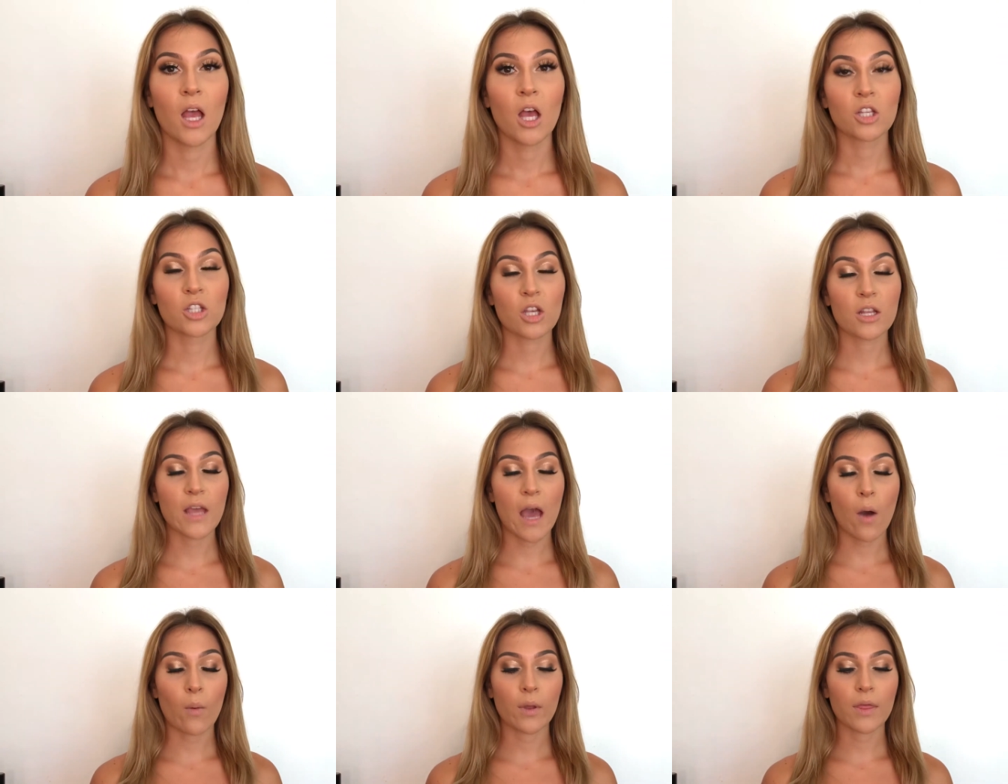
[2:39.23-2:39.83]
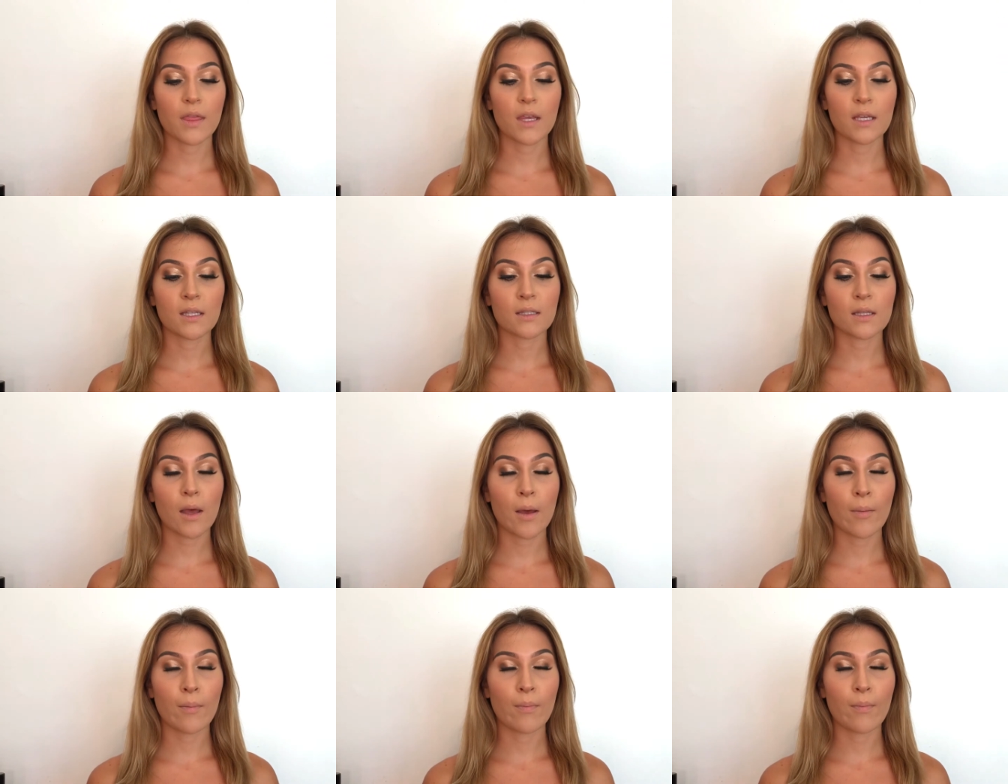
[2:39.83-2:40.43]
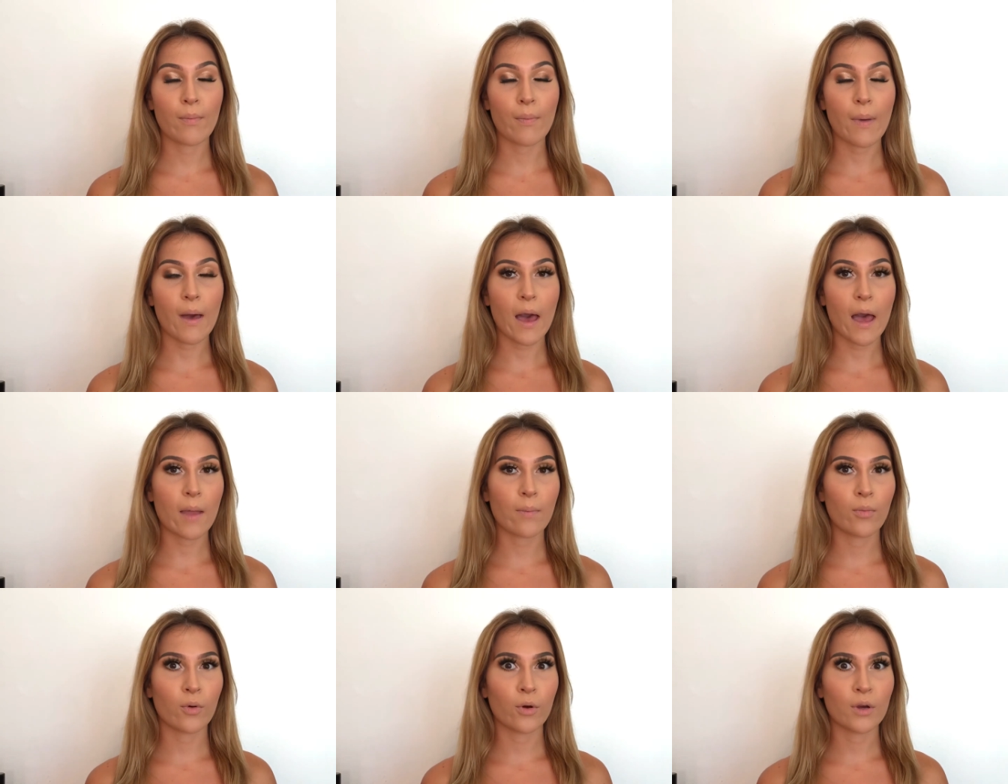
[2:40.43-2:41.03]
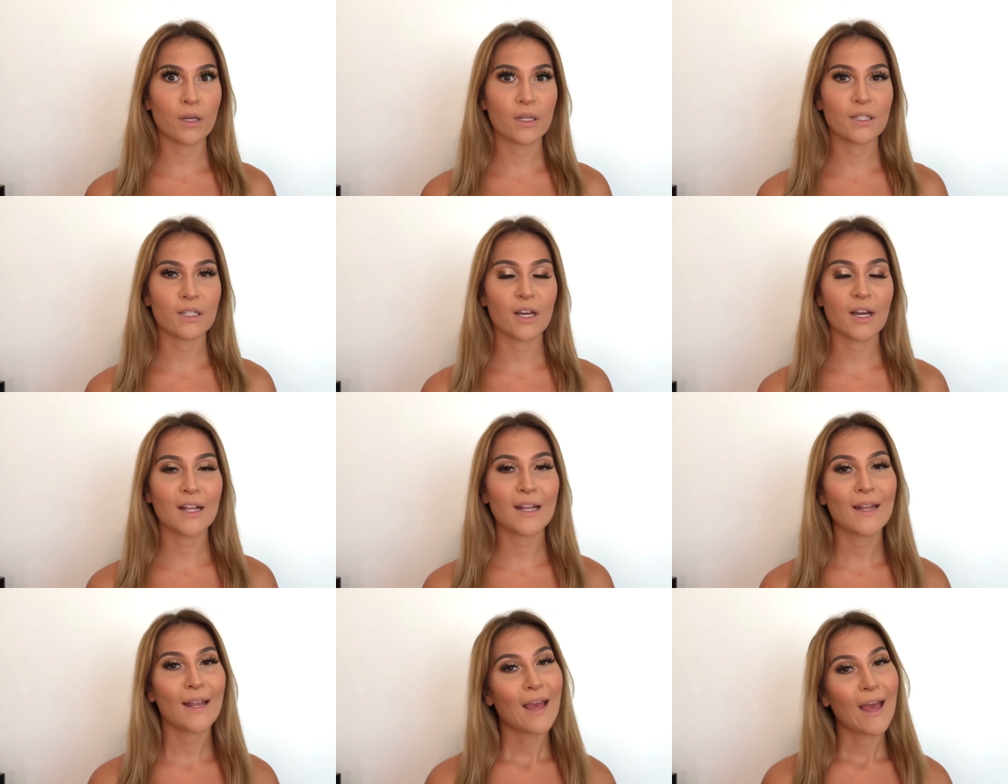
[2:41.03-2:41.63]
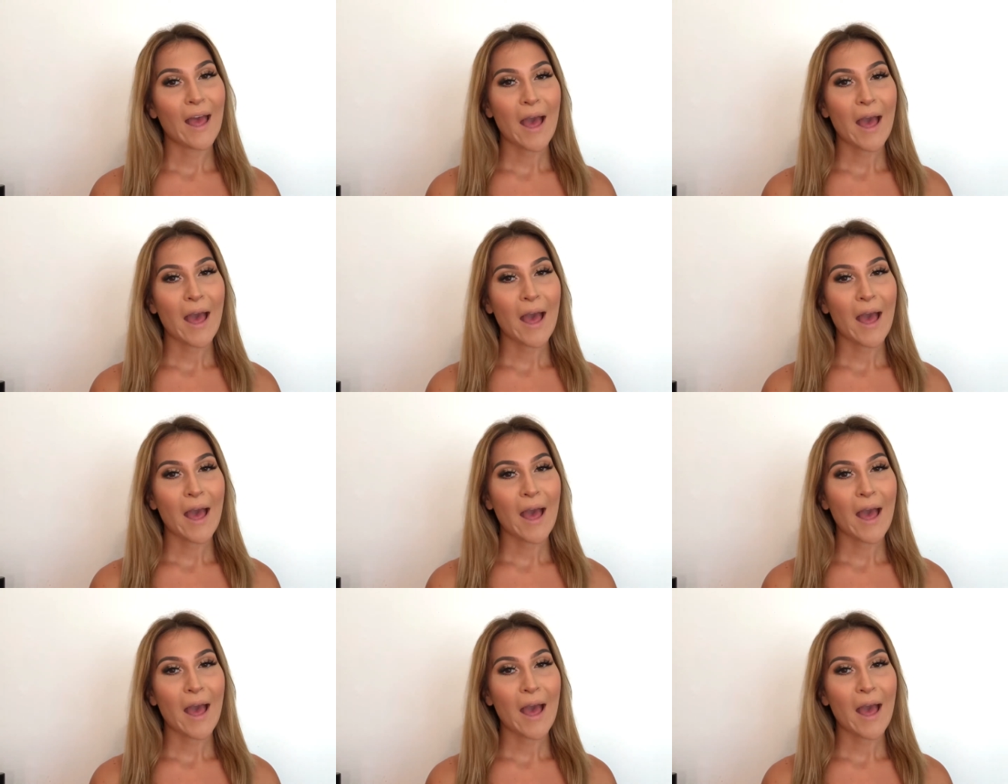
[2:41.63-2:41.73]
So now with these bad boys on,